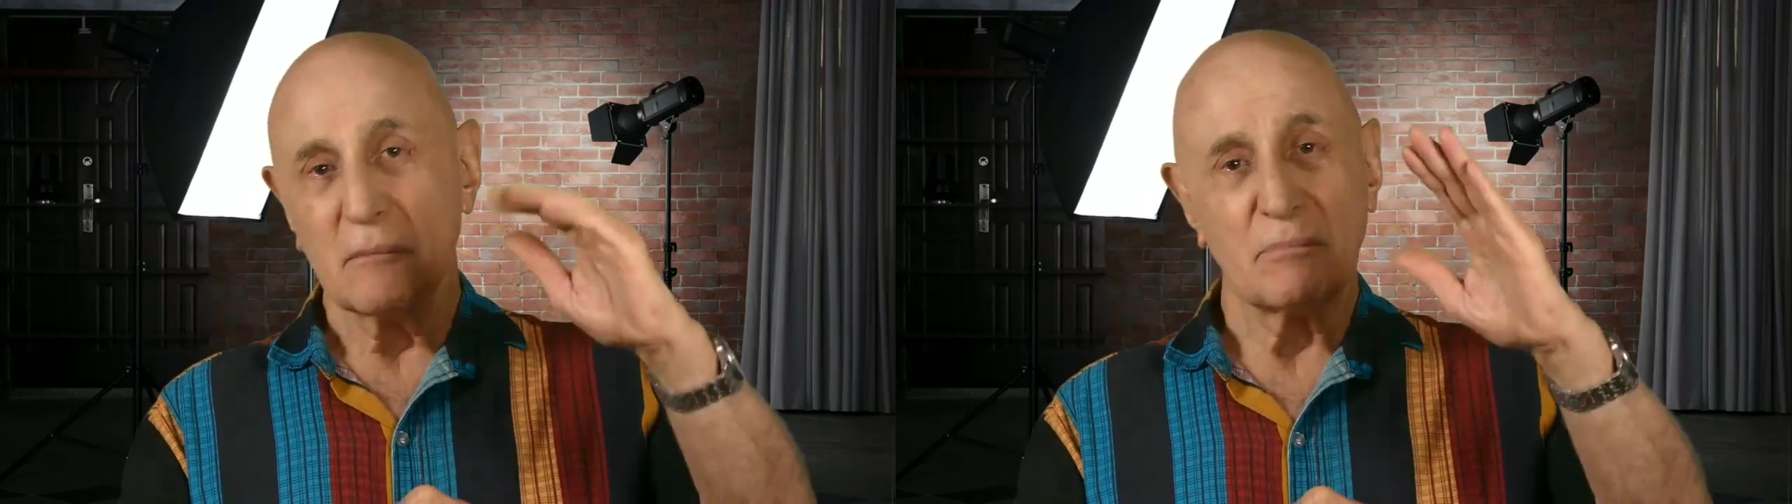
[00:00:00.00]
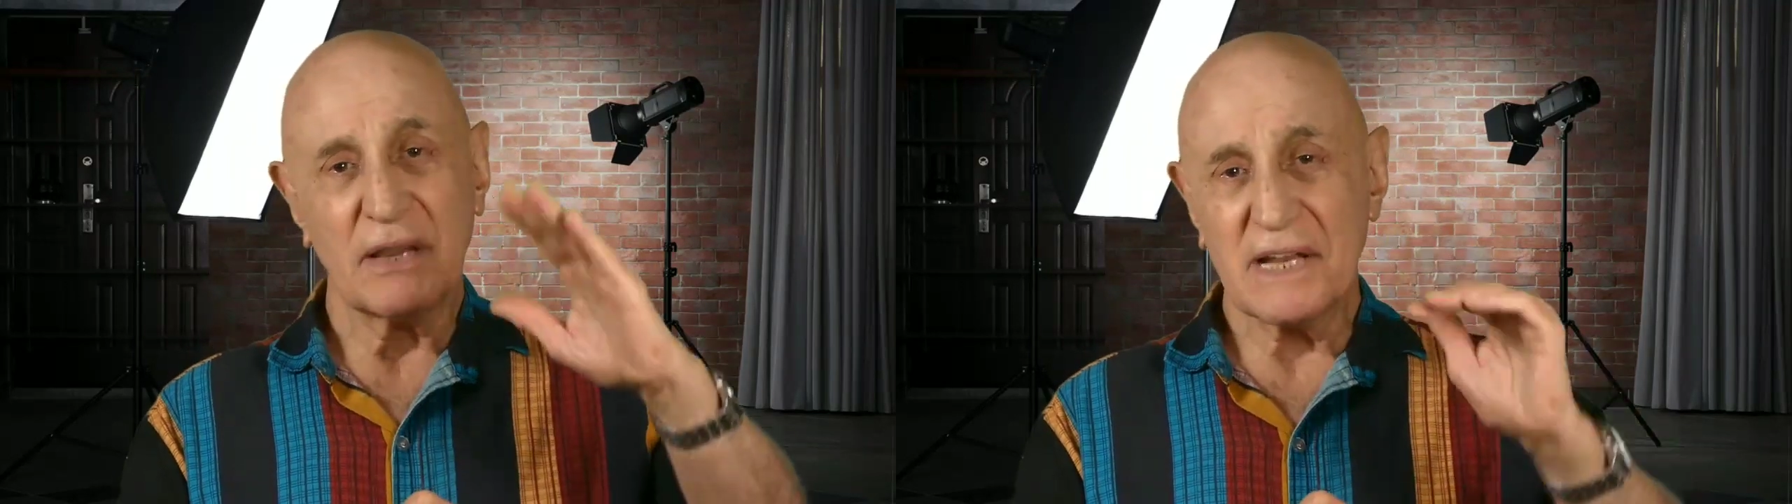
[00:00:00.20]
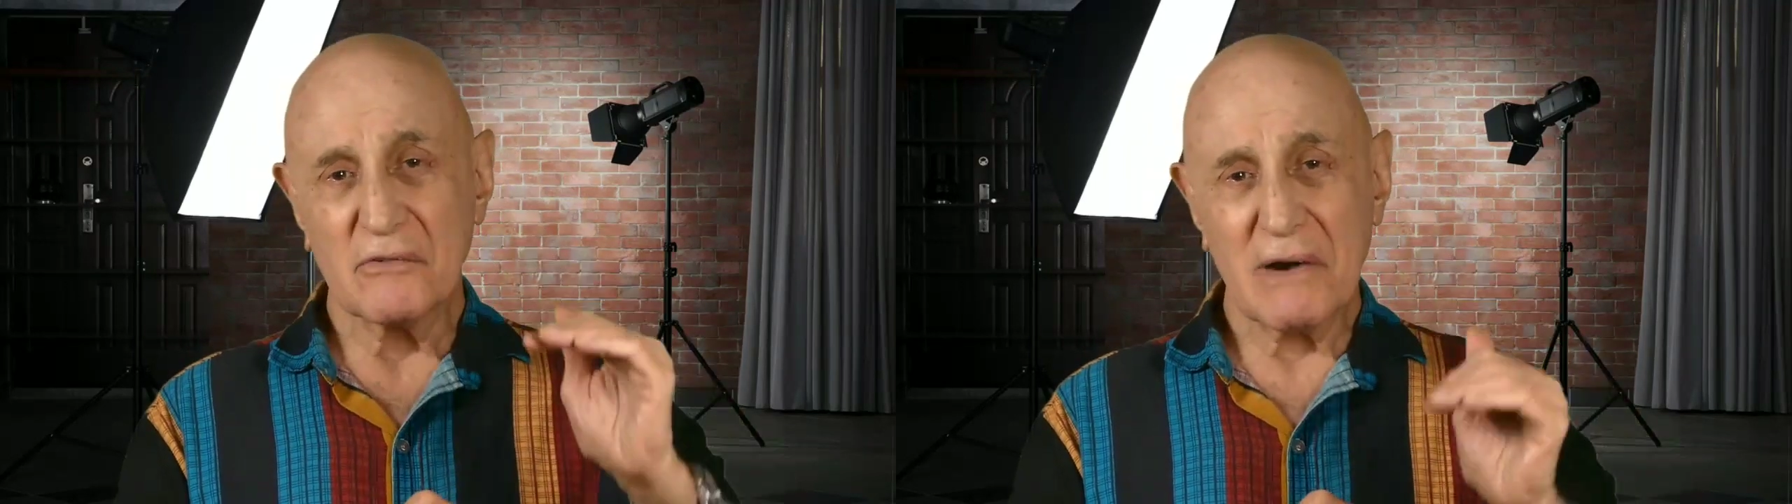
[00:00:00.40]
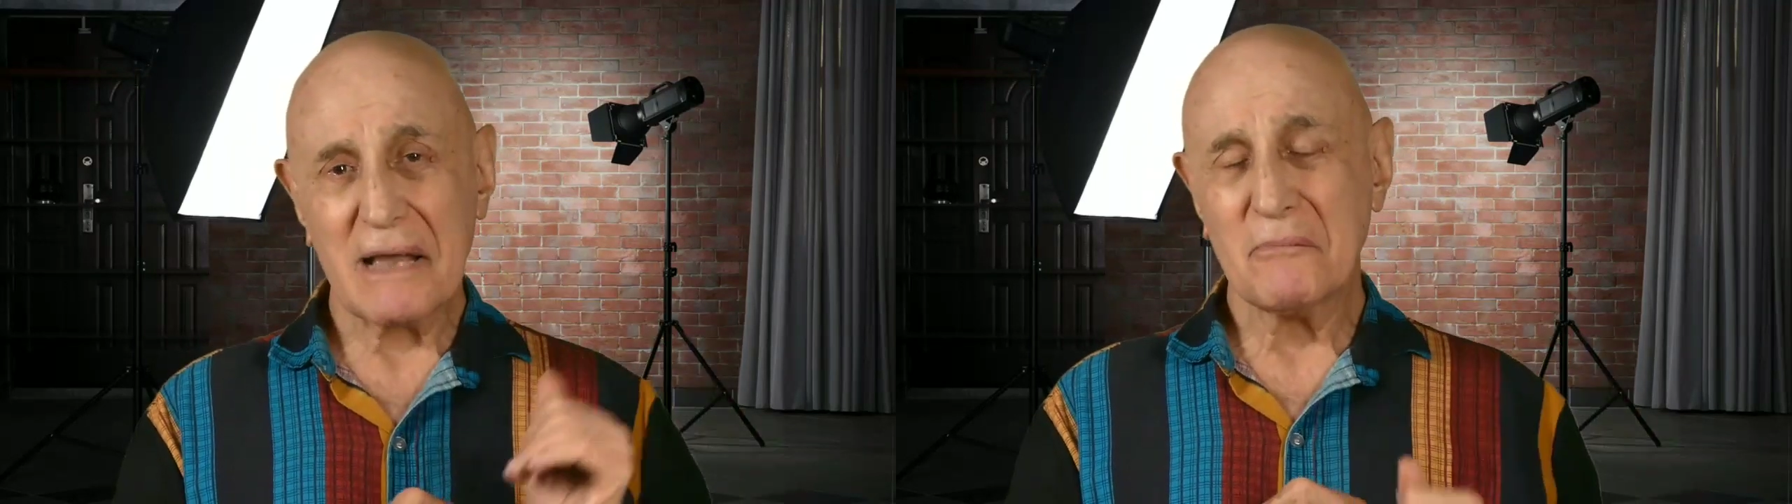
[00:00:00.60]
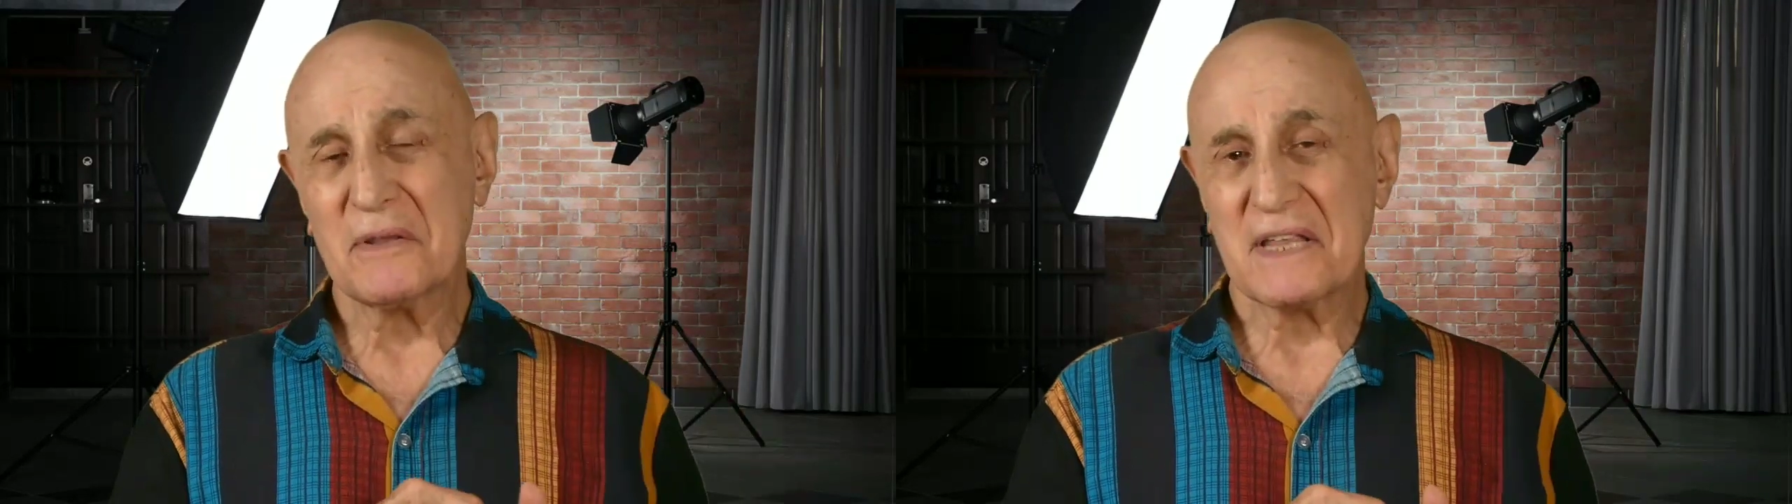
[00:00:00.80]
Play
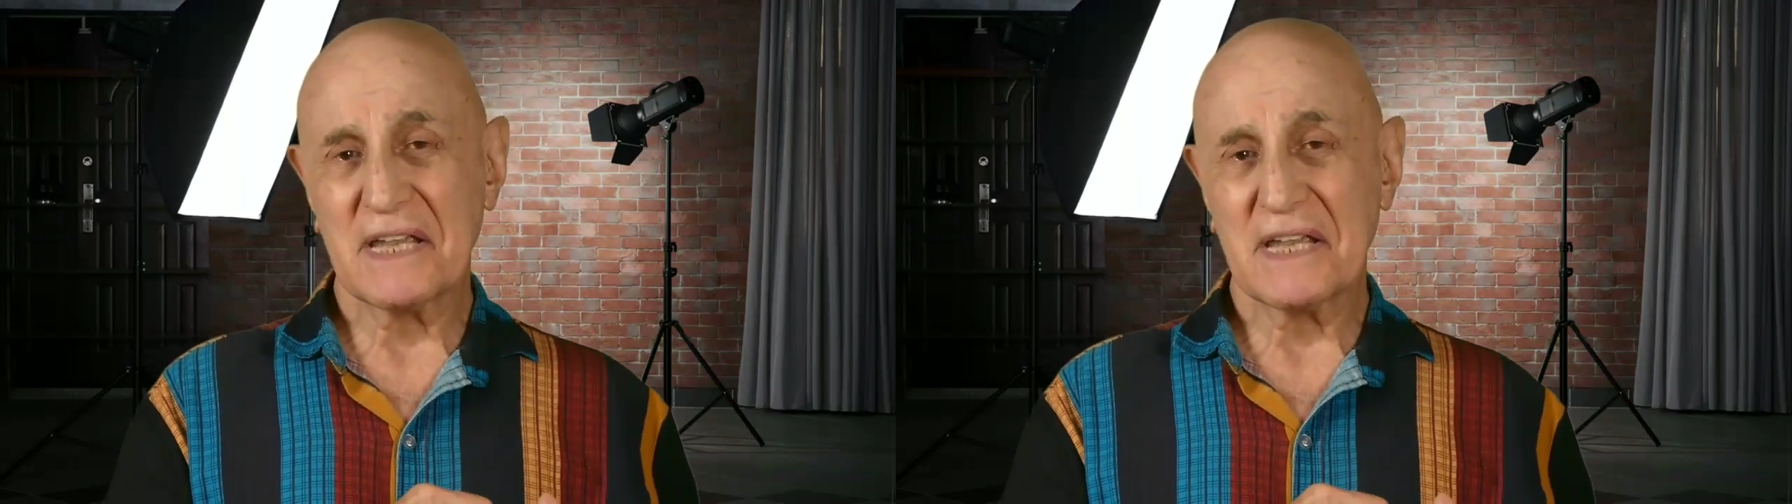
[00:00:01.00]
around with the